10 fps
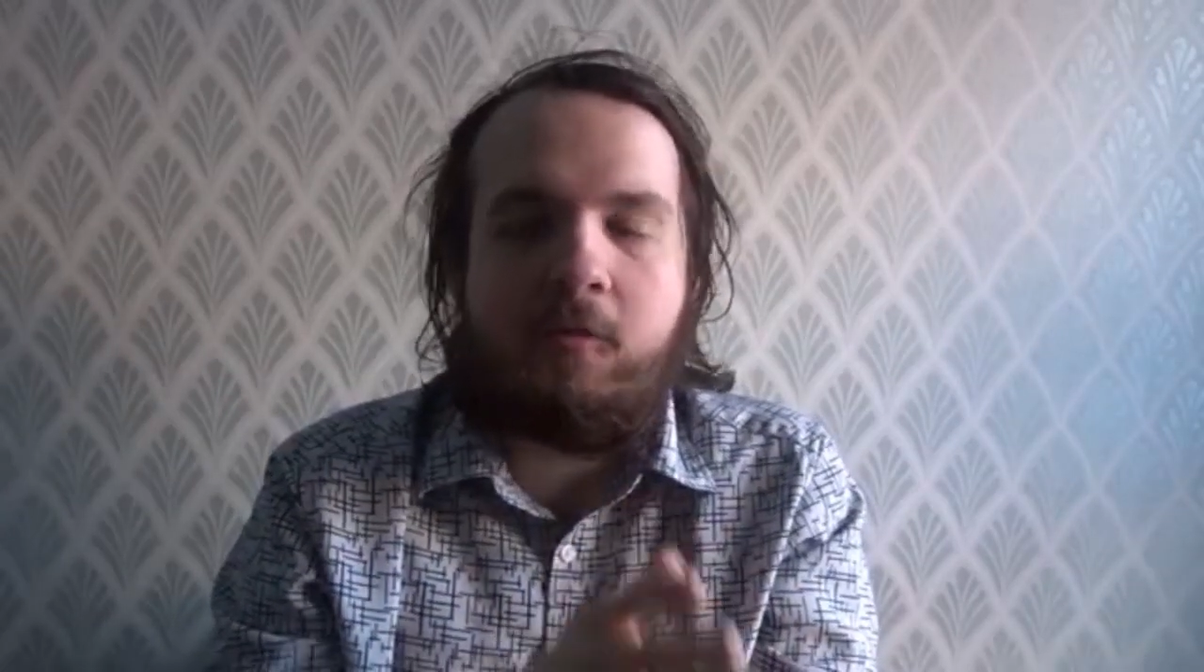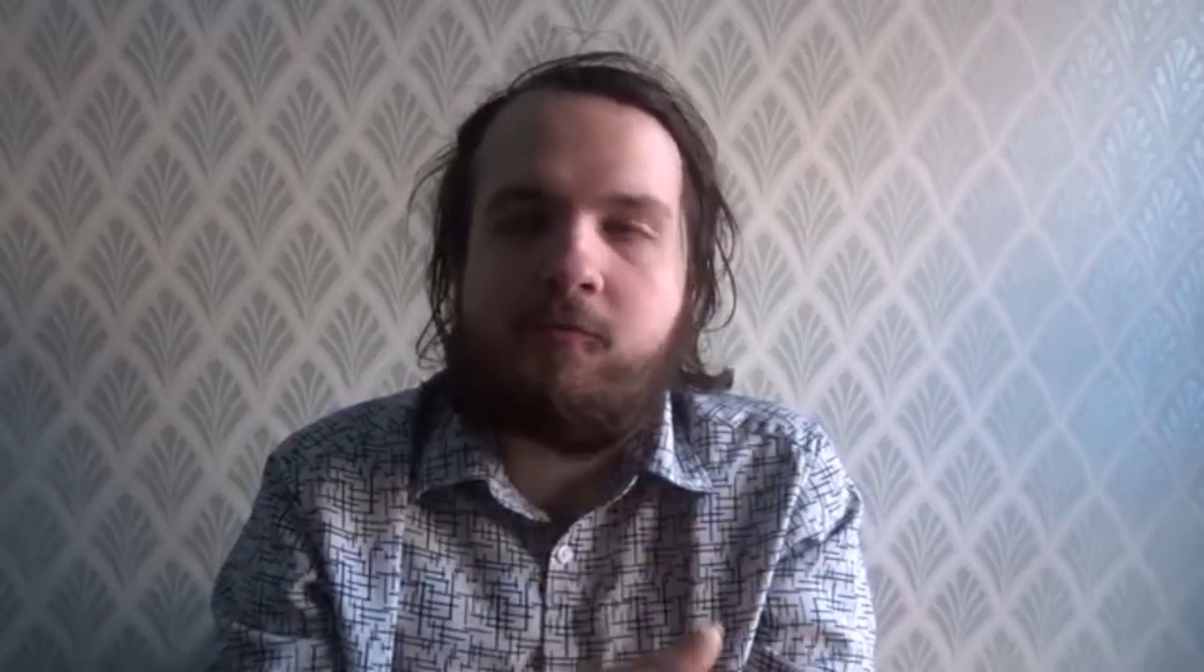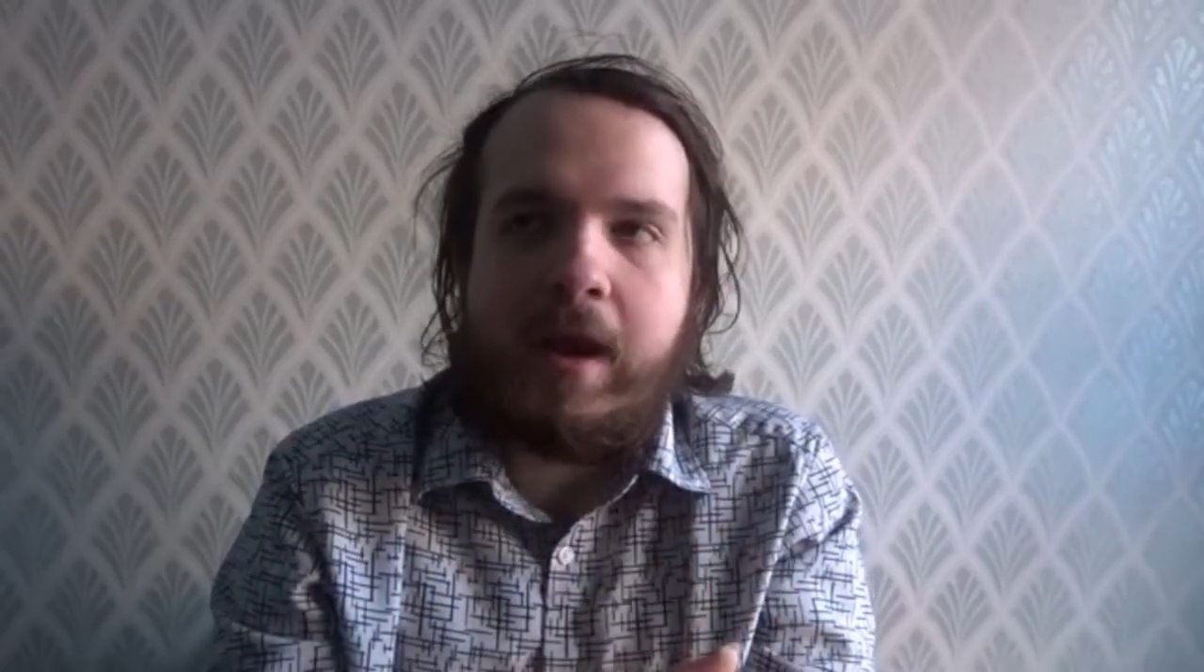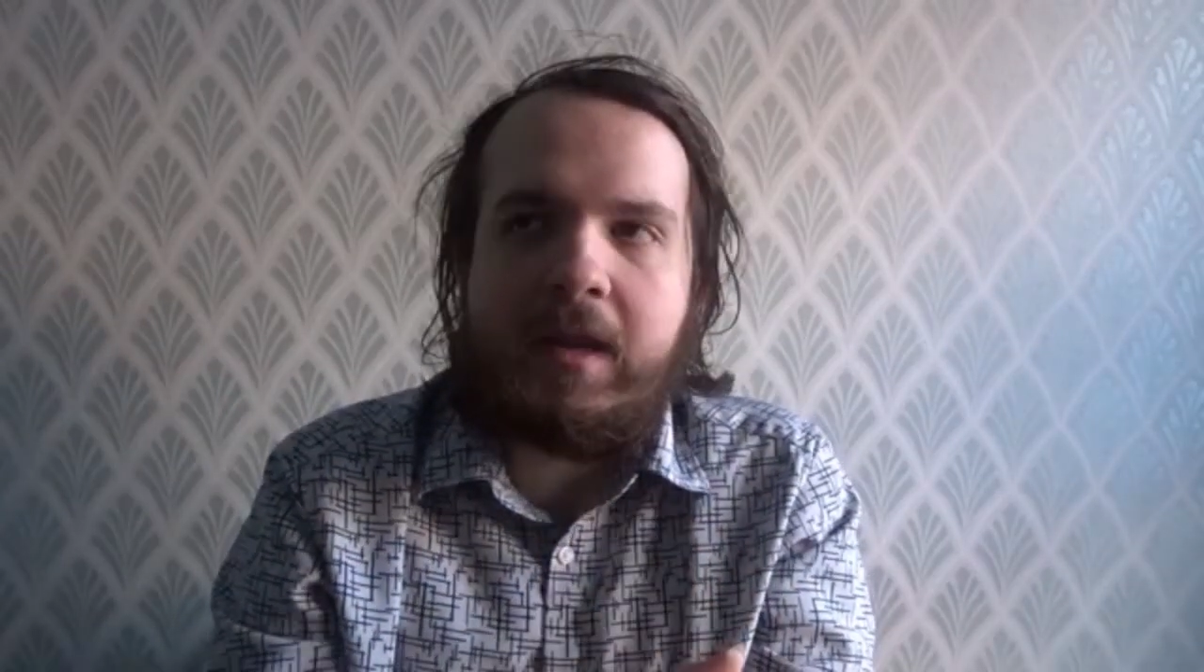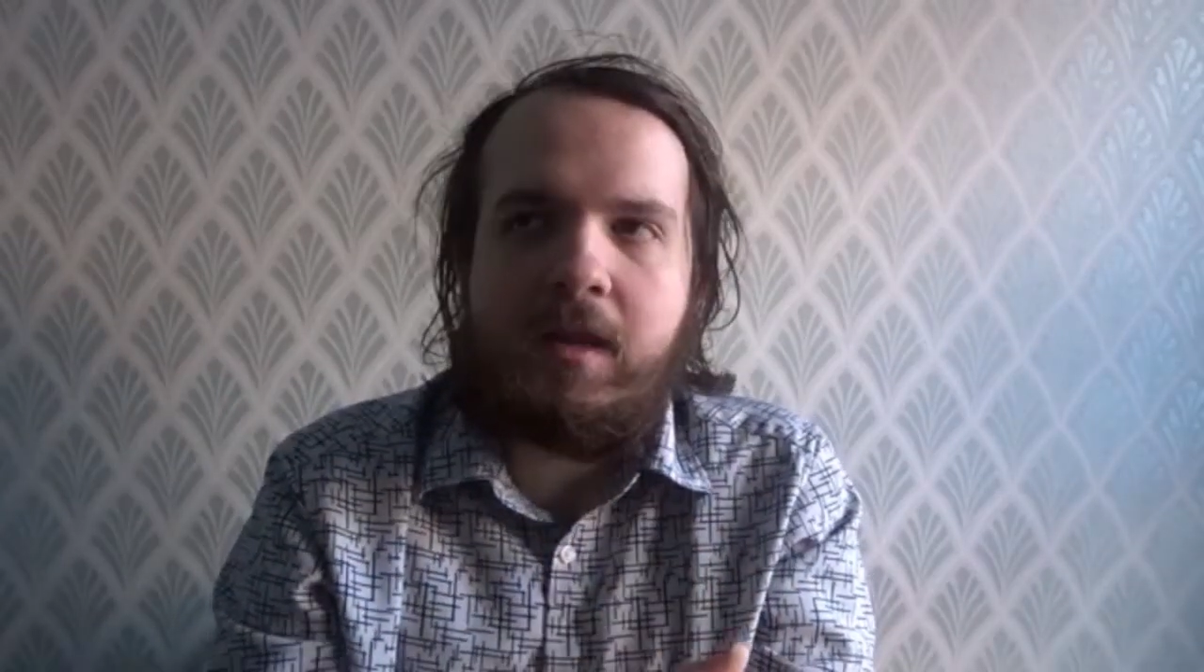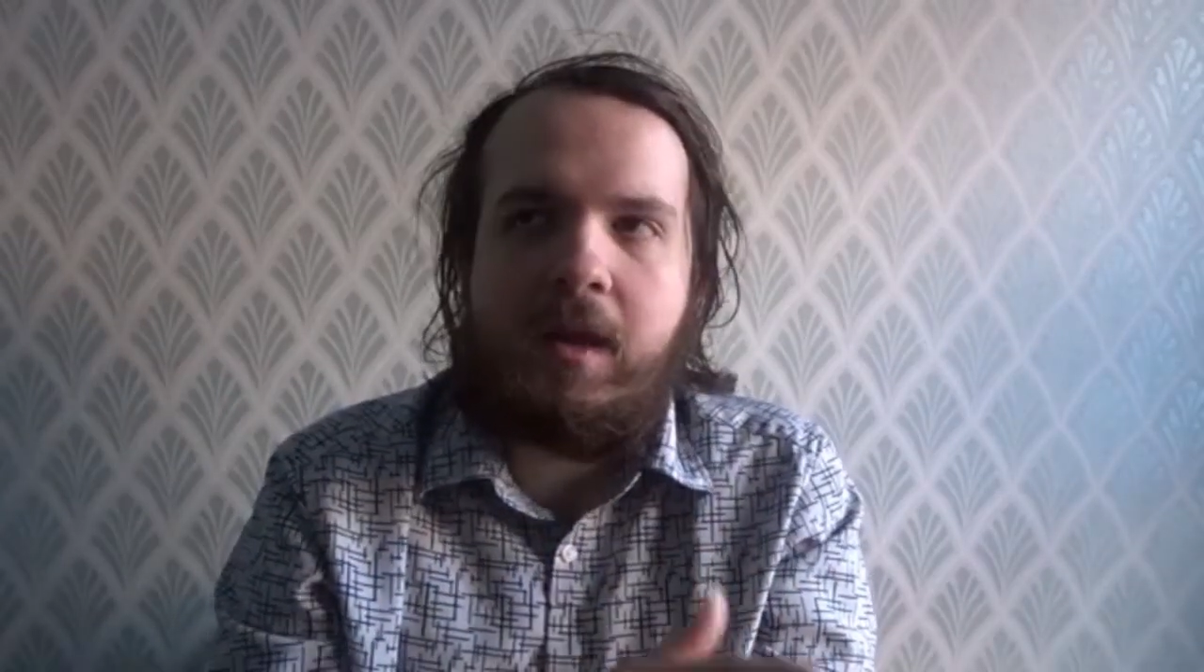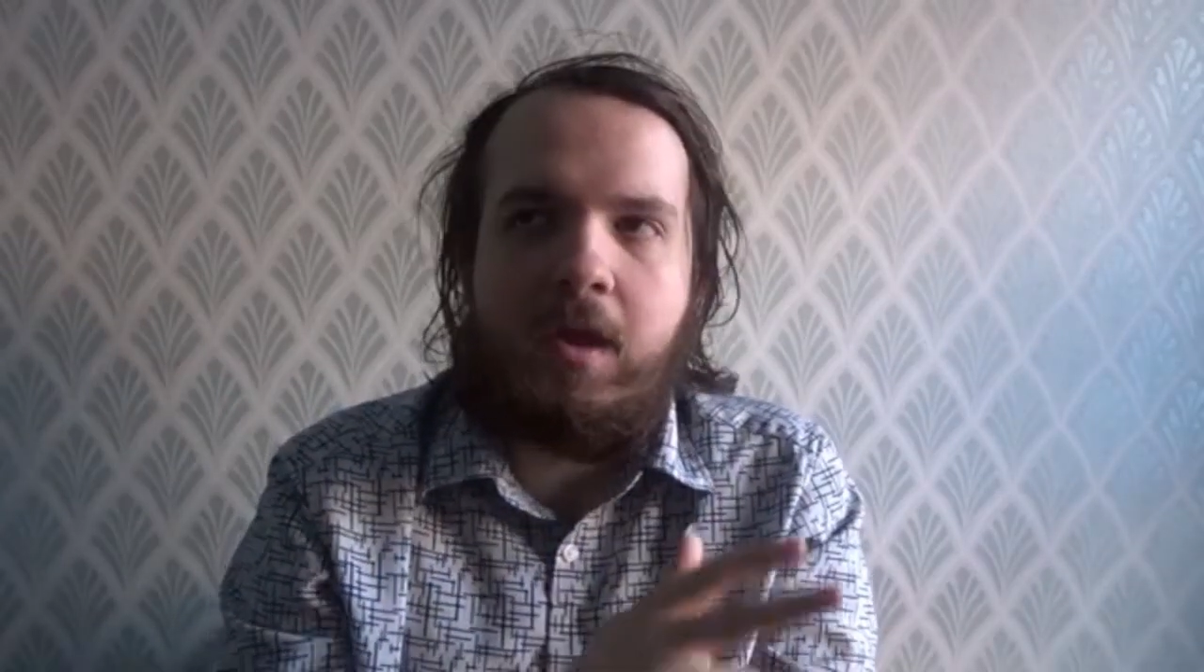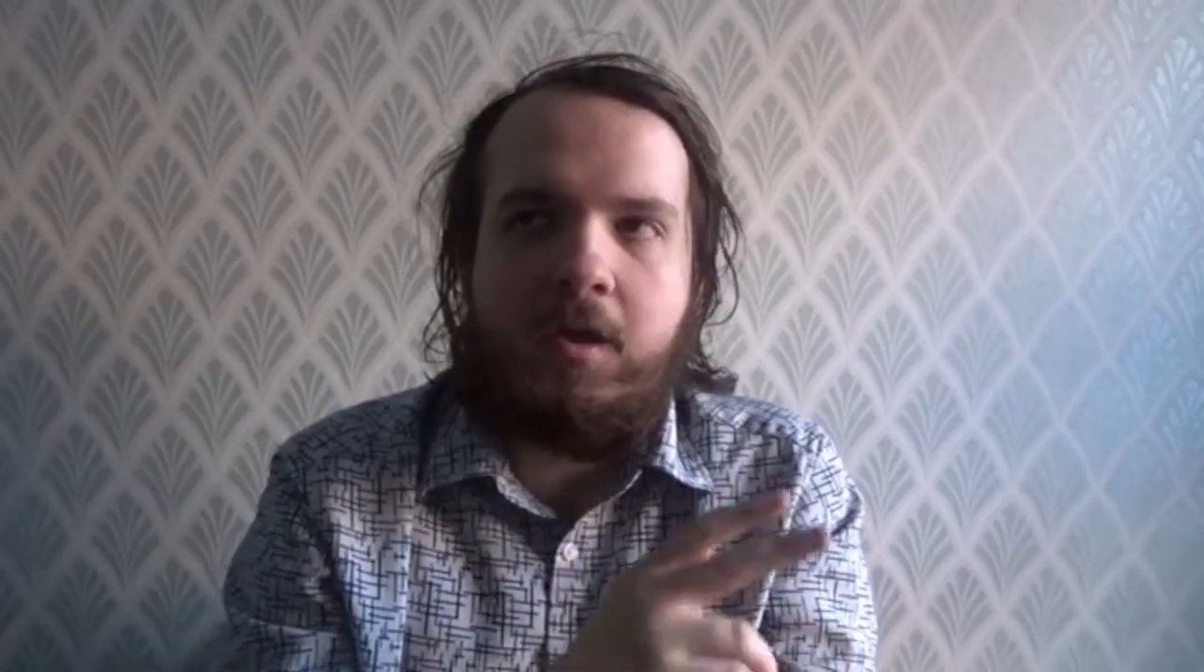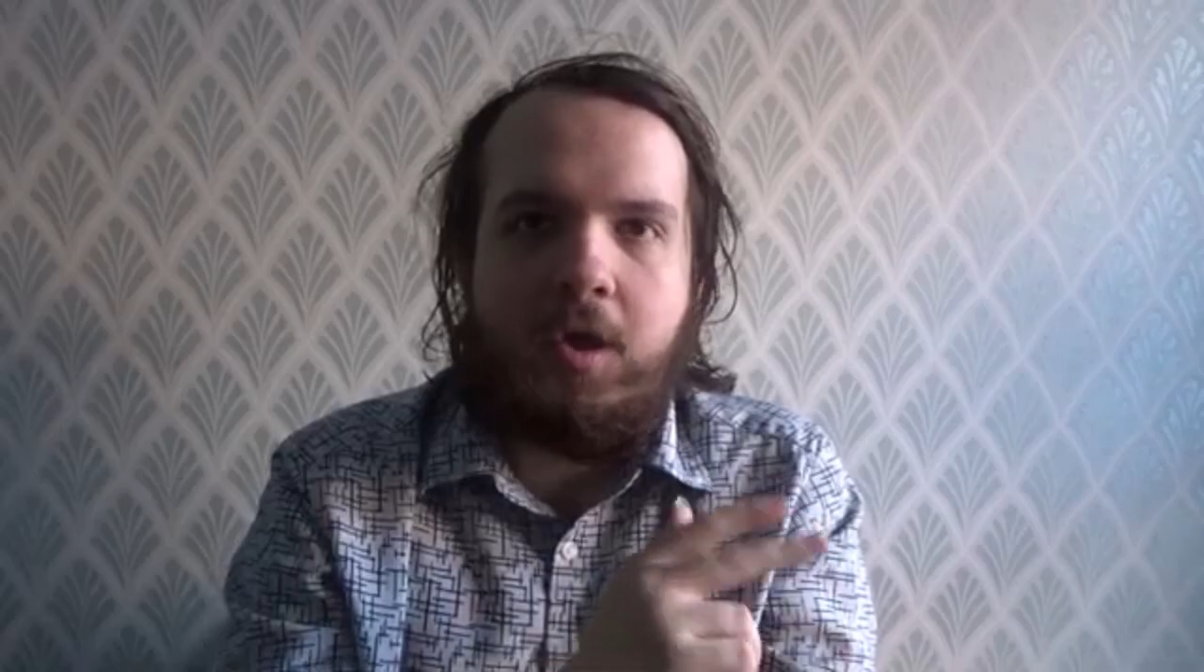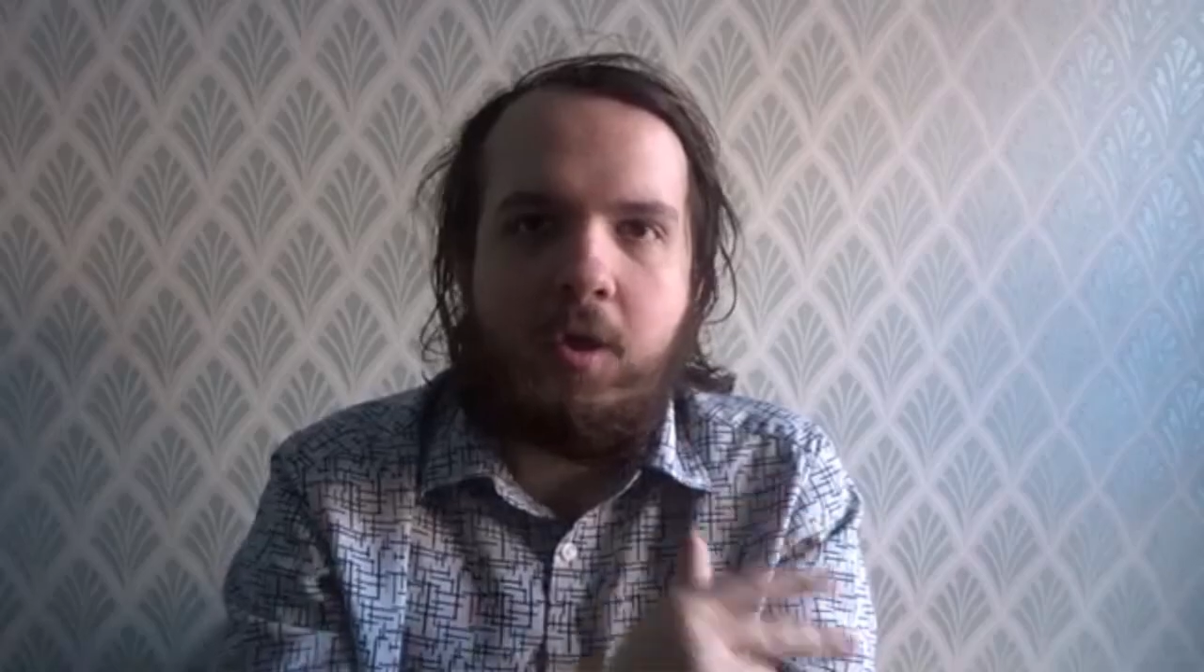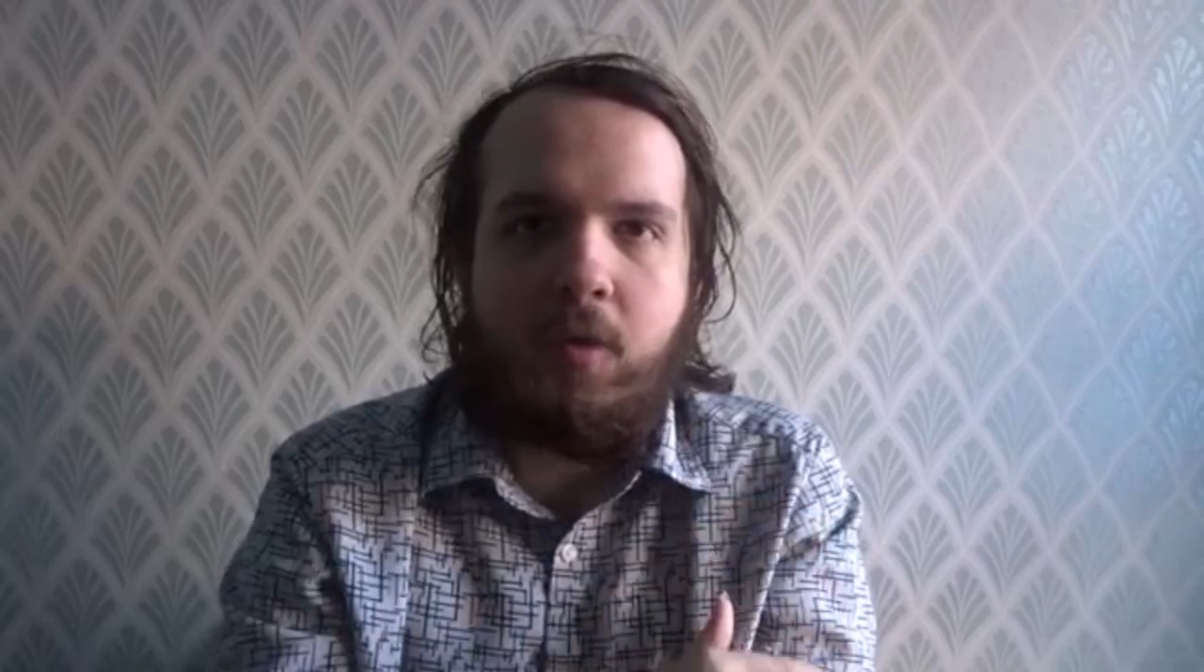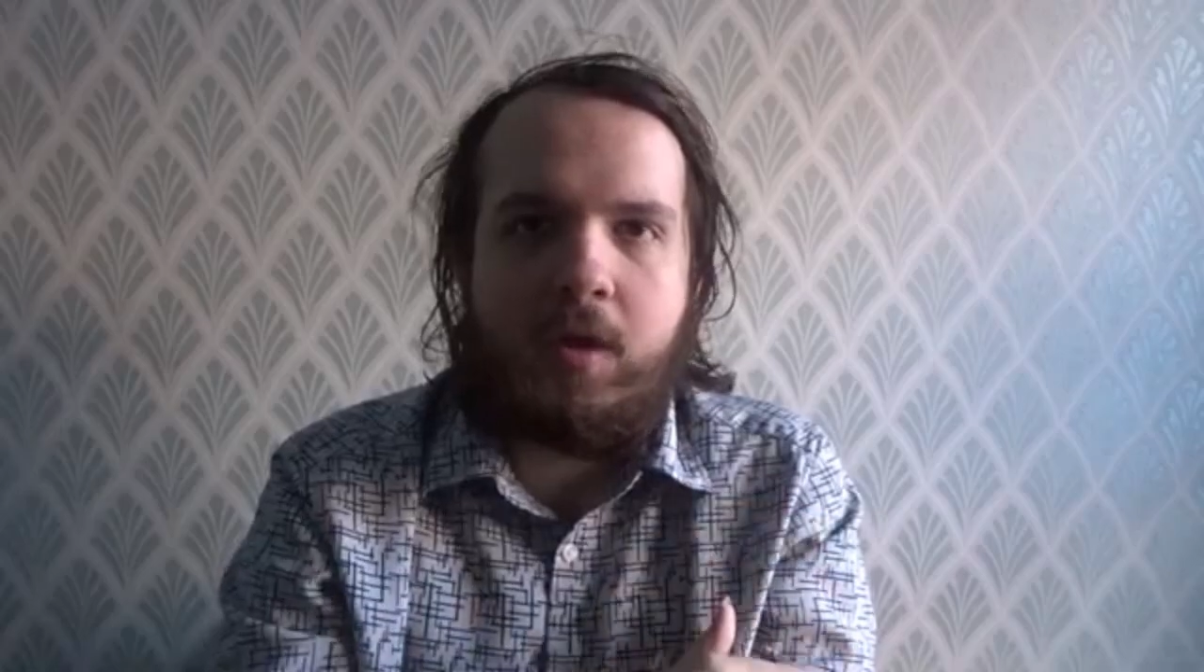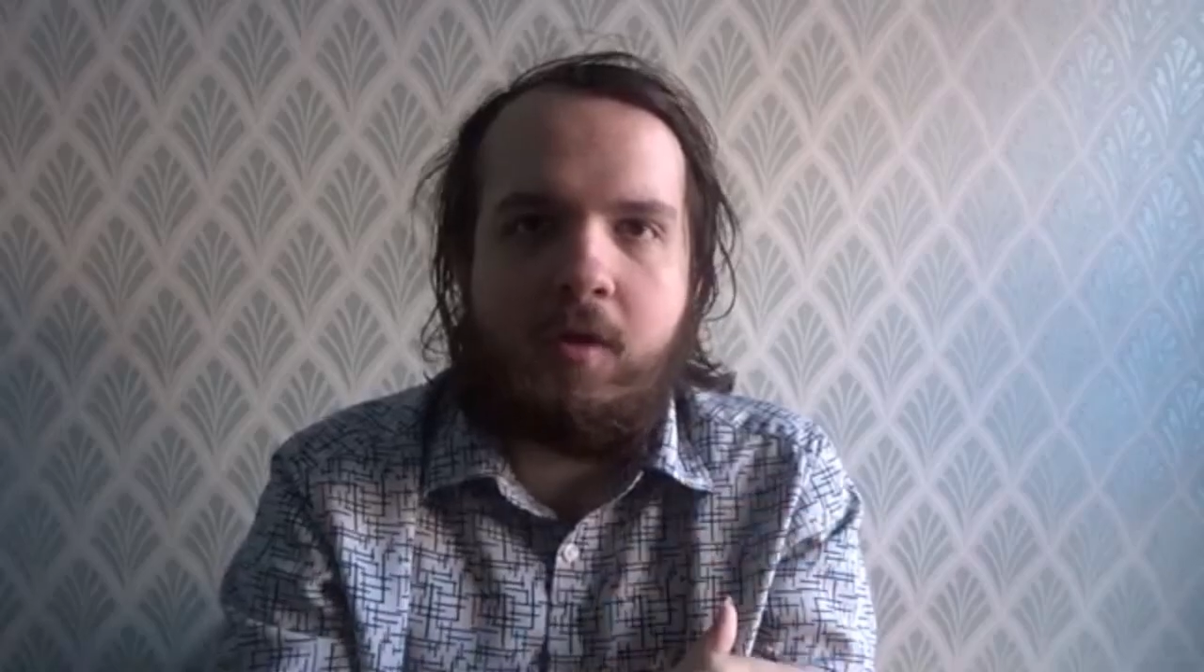irregular Newark